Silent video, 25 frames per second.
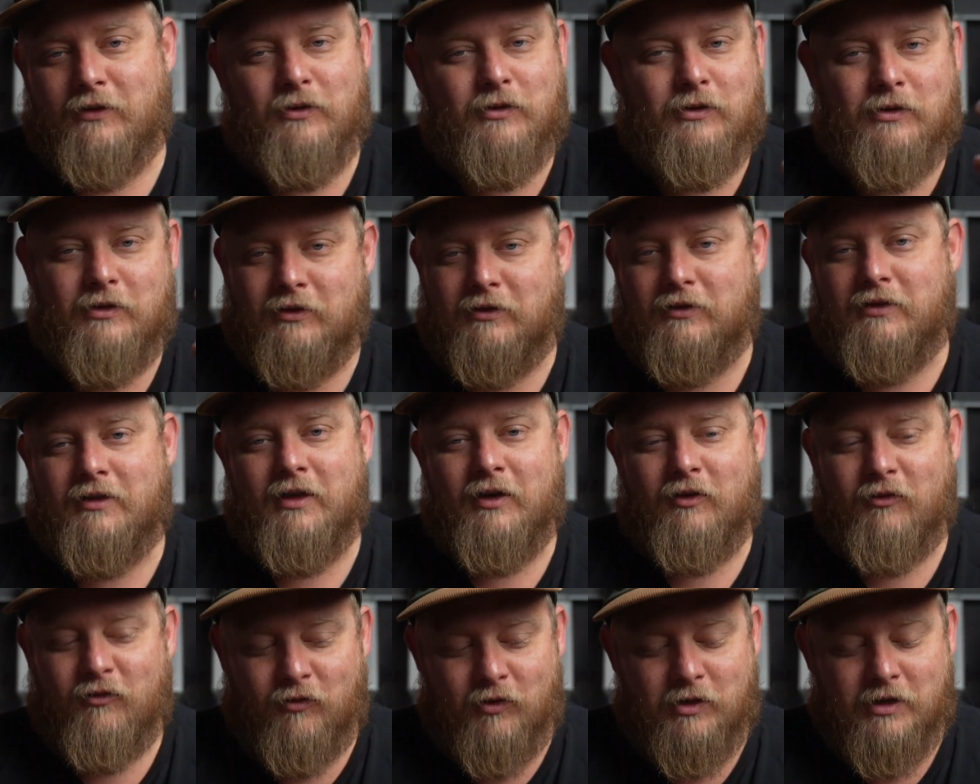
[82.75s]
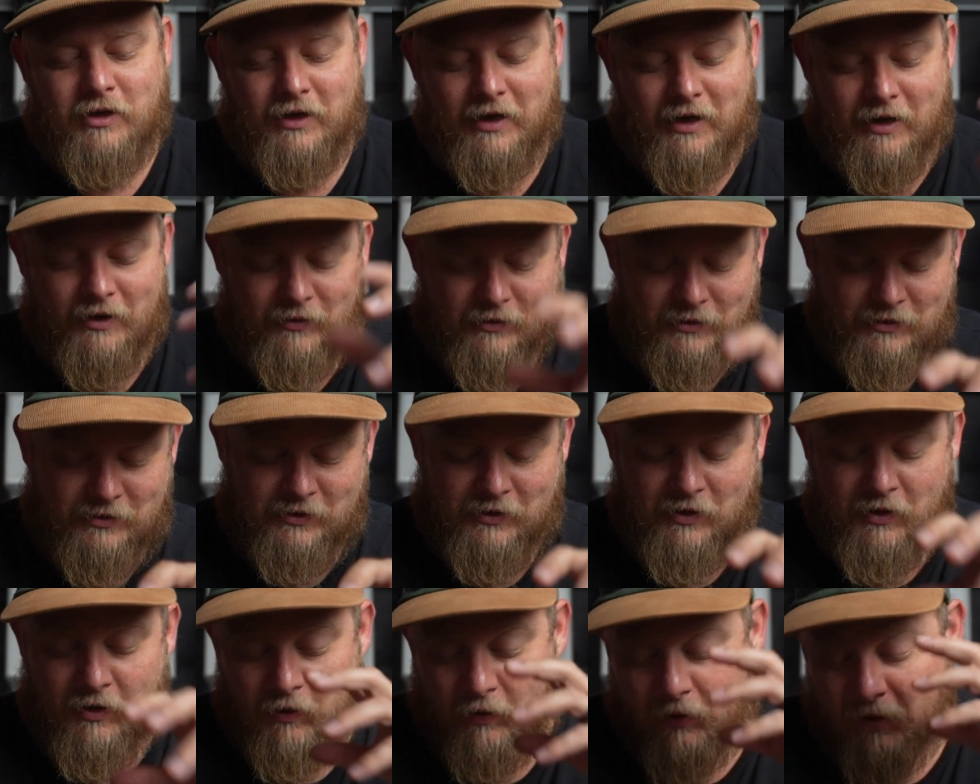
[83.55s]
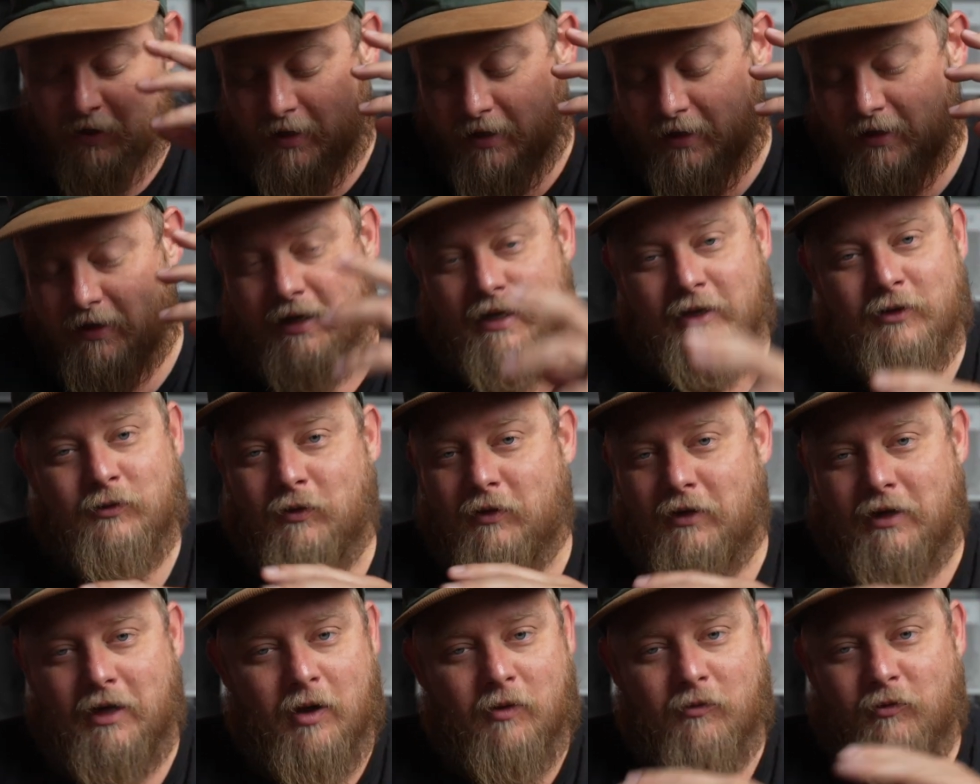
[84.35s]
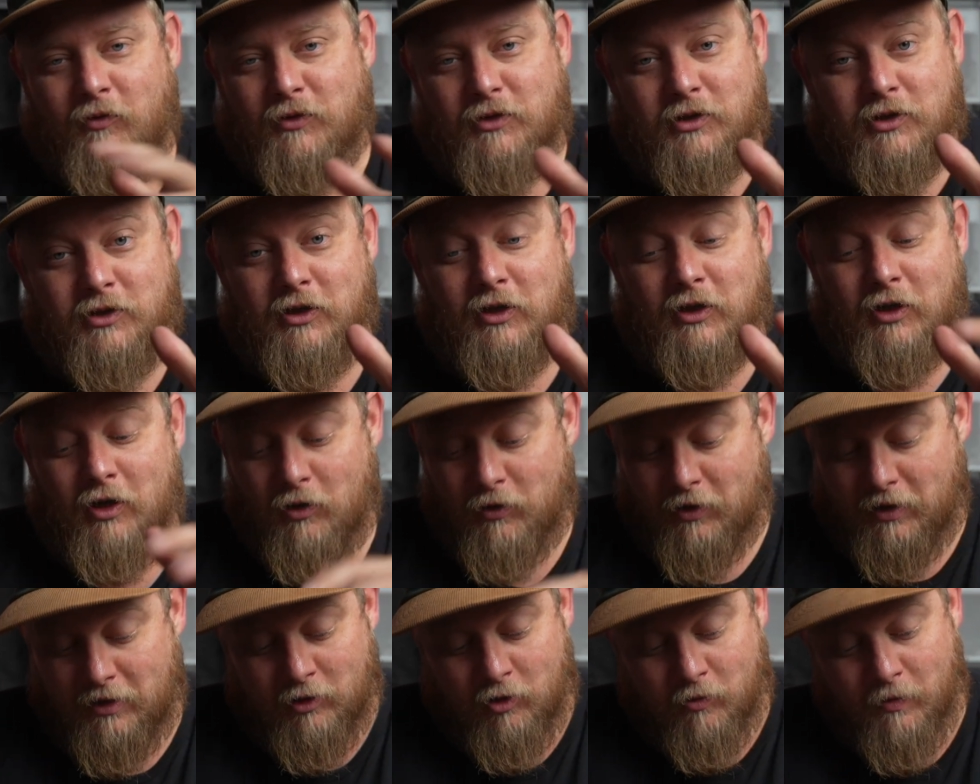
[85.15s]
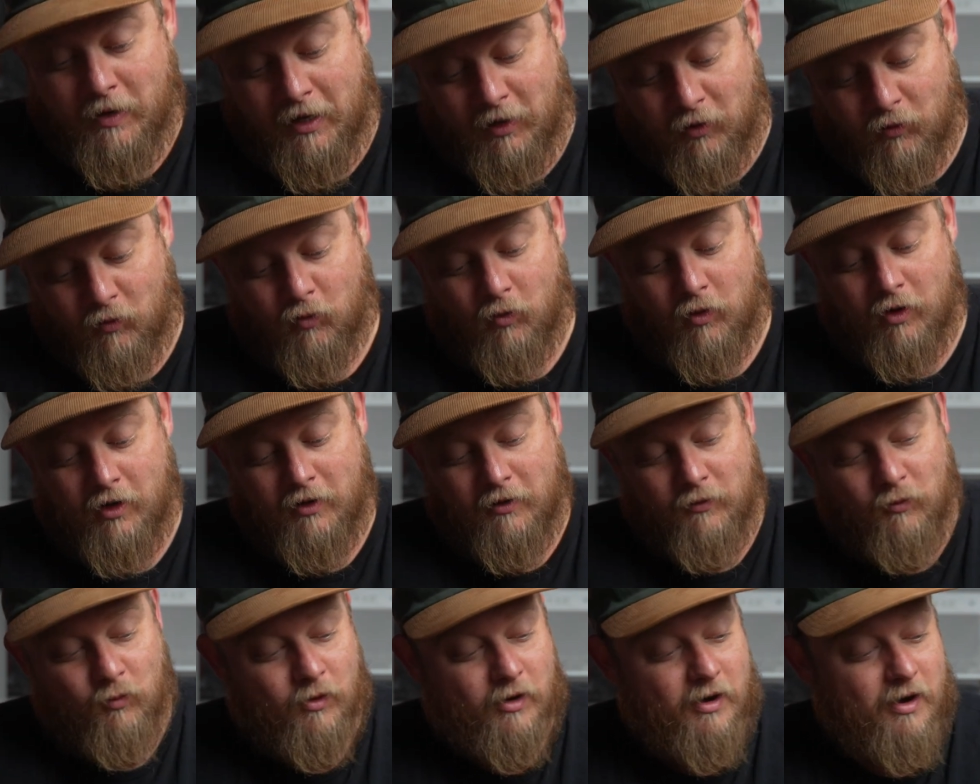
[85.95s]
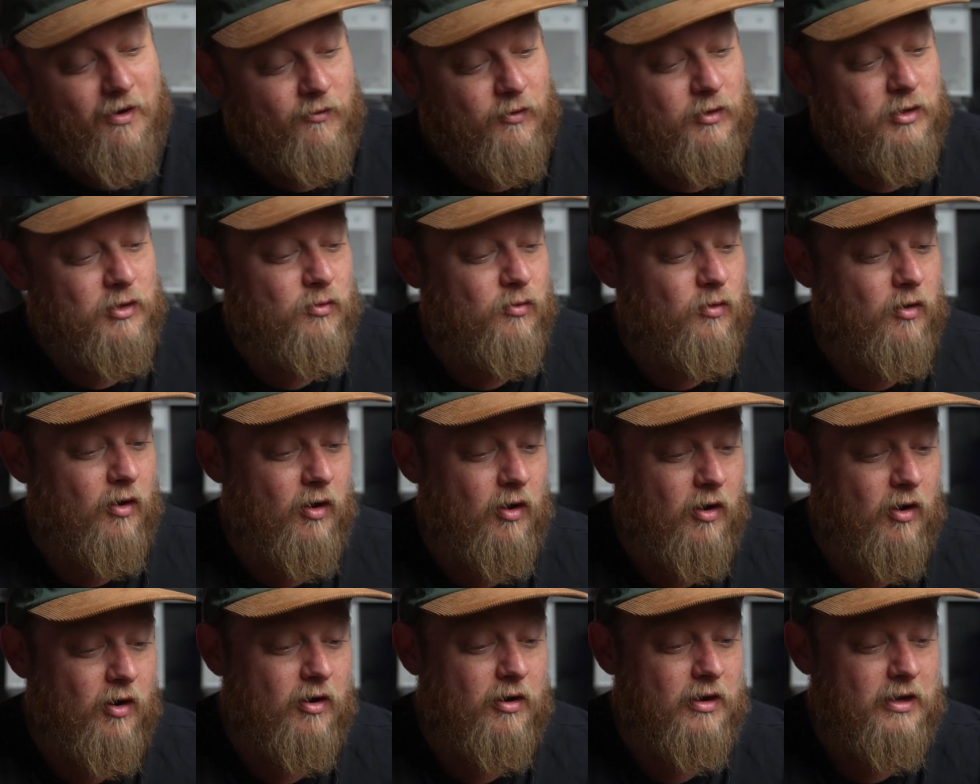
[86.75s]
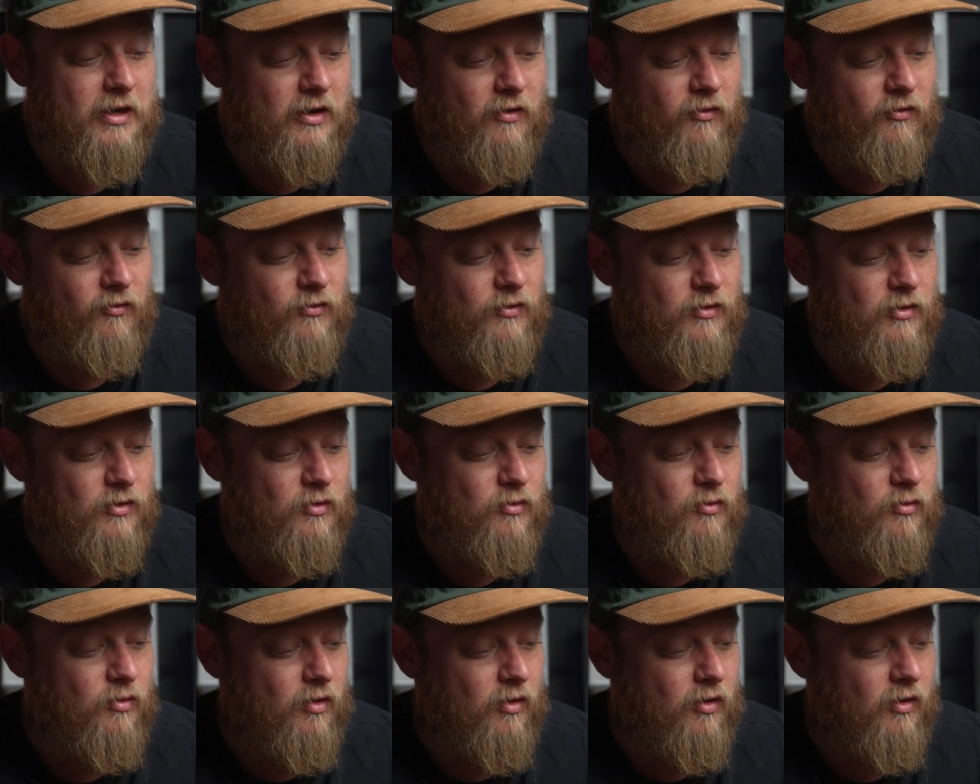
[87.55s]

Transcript: You're kind of freaking out. And so it's really helpful just to know that no matter what, wherever you are, if you